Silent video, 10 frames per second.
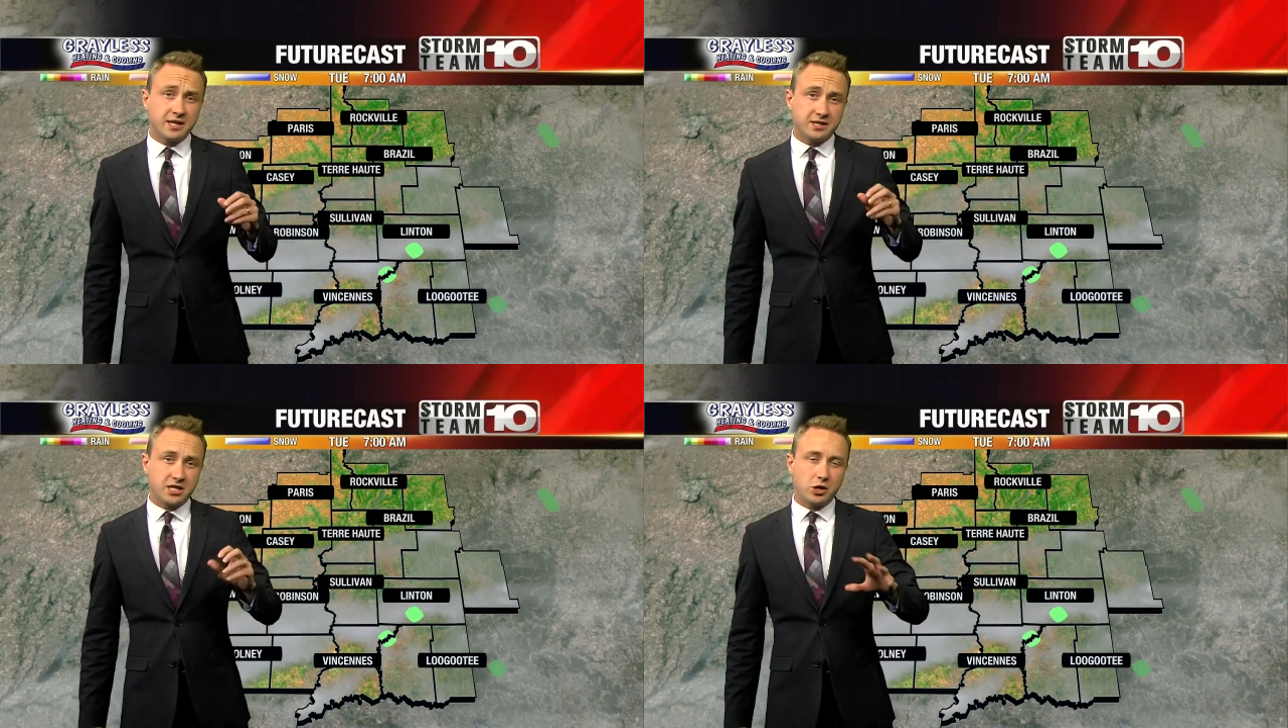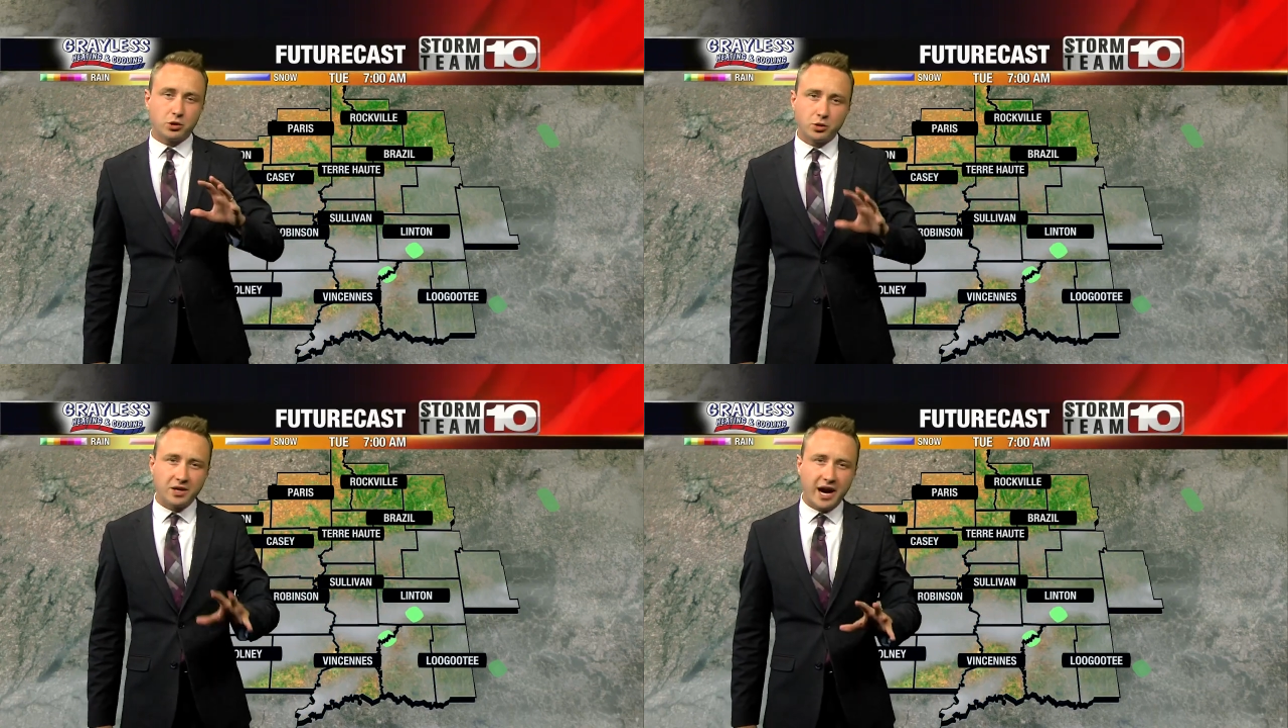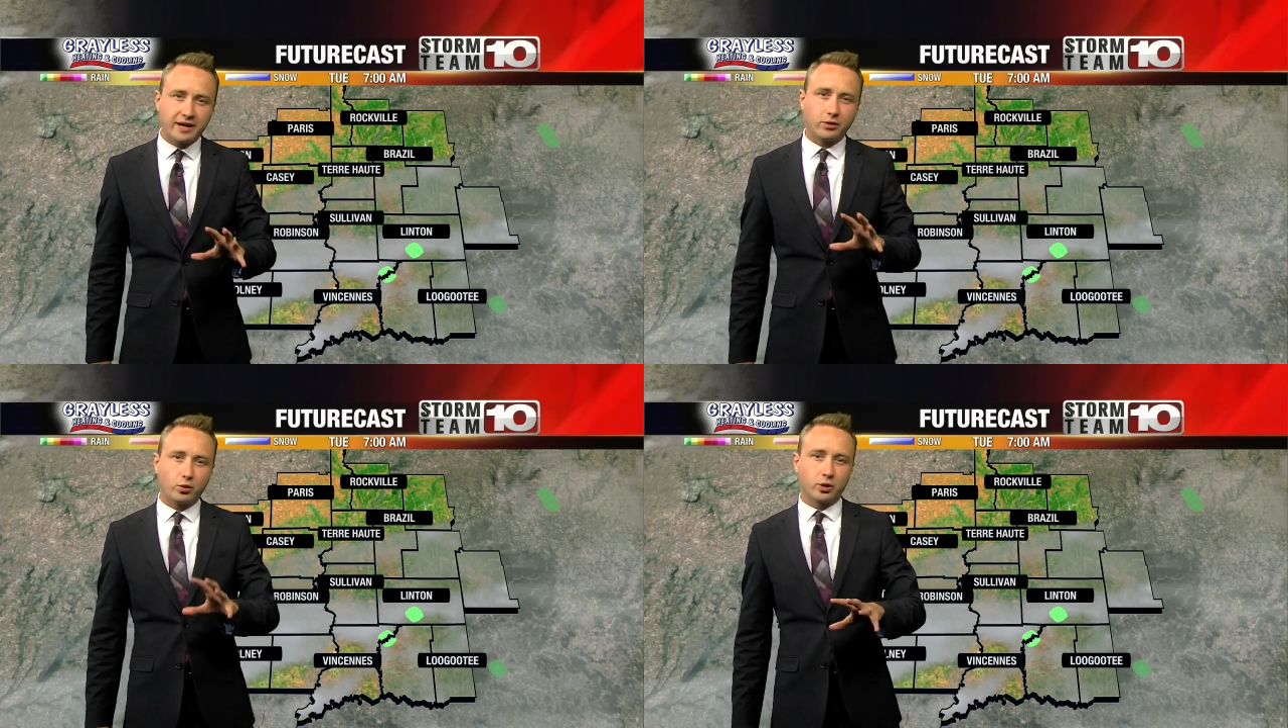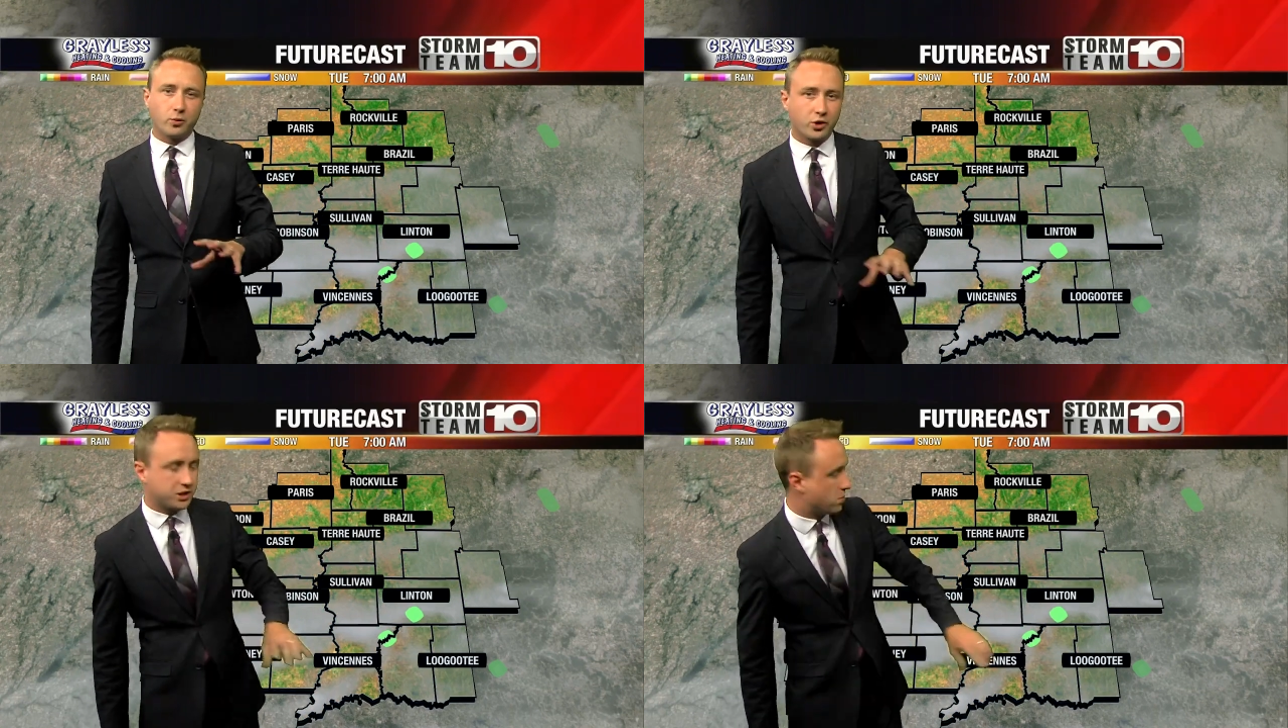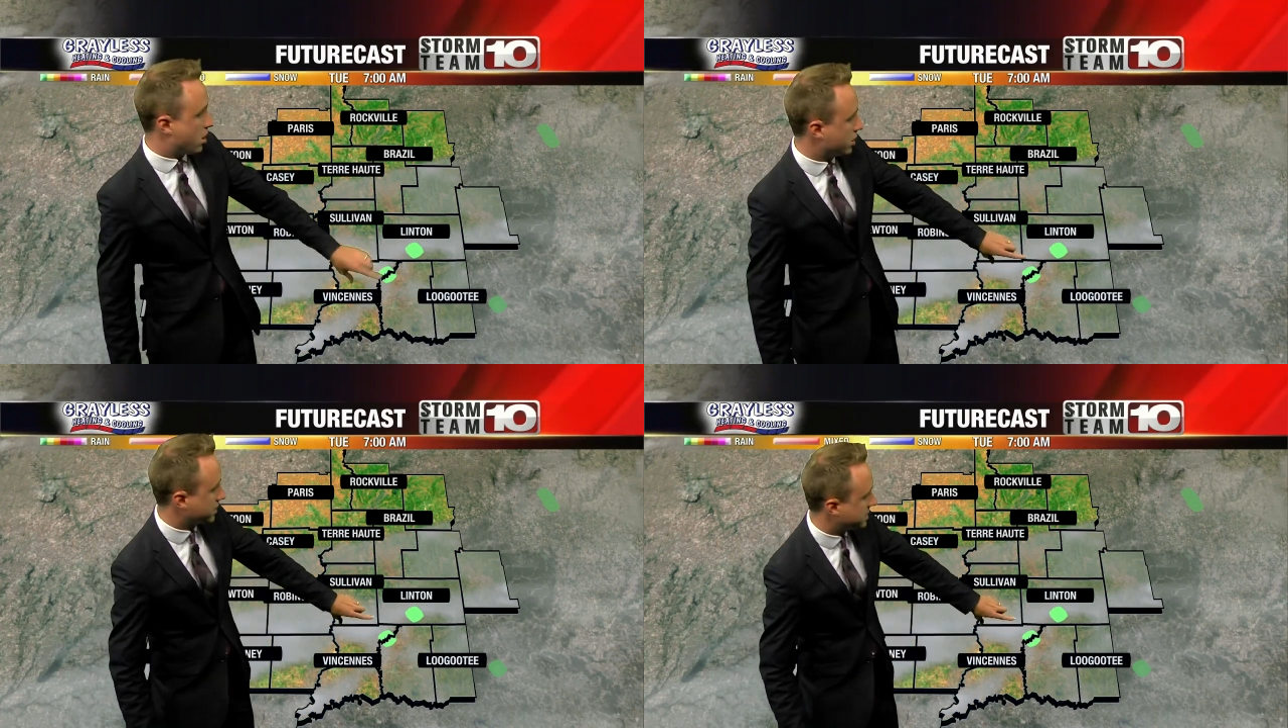continuing through the night, early morning
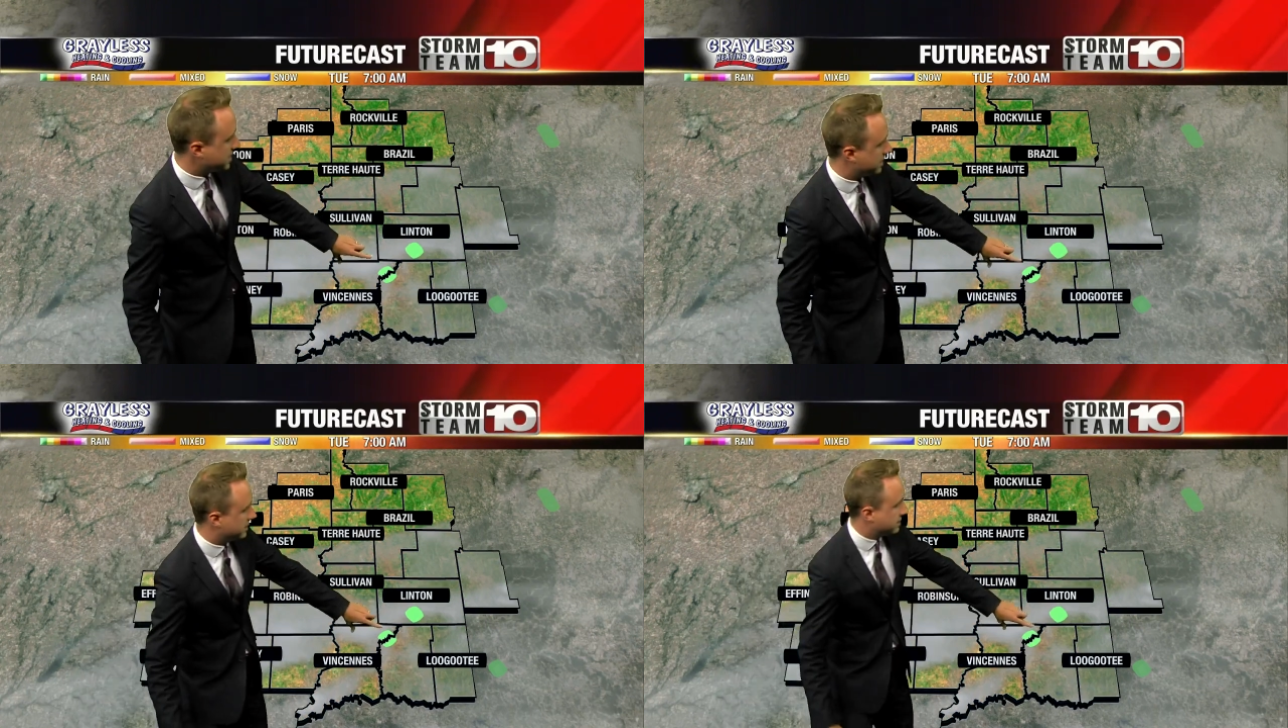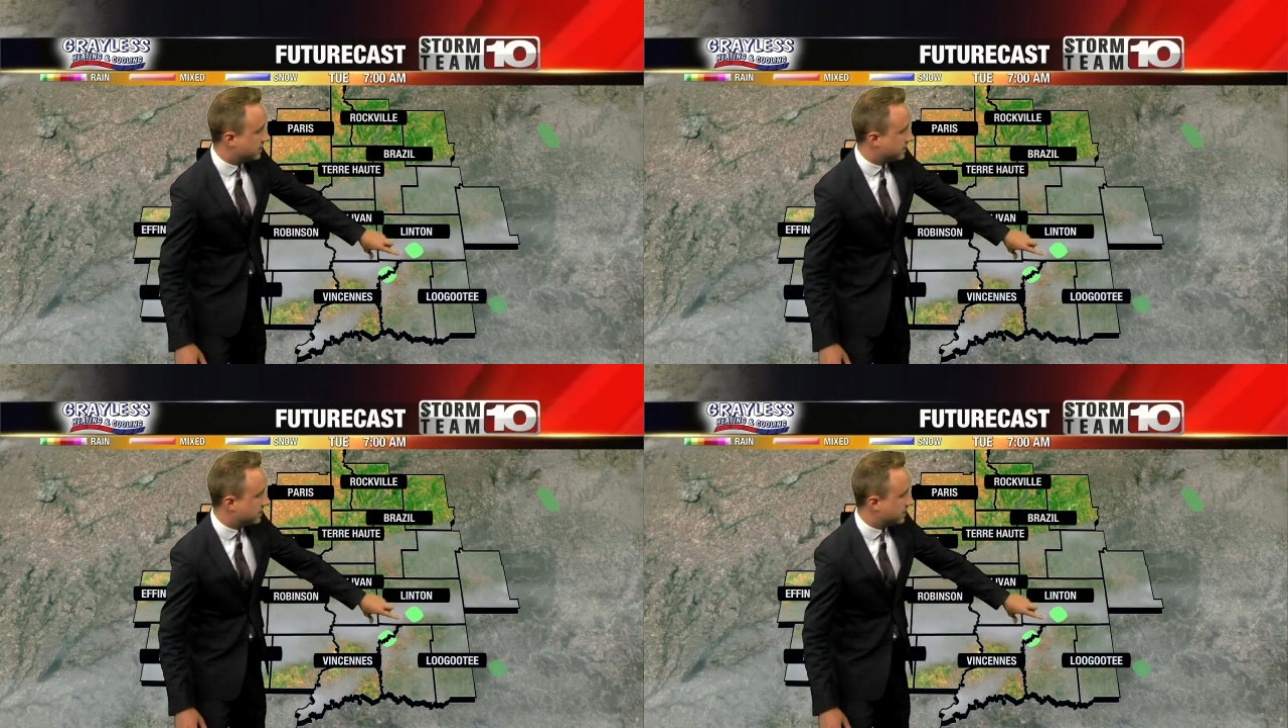tomorrow. You can see it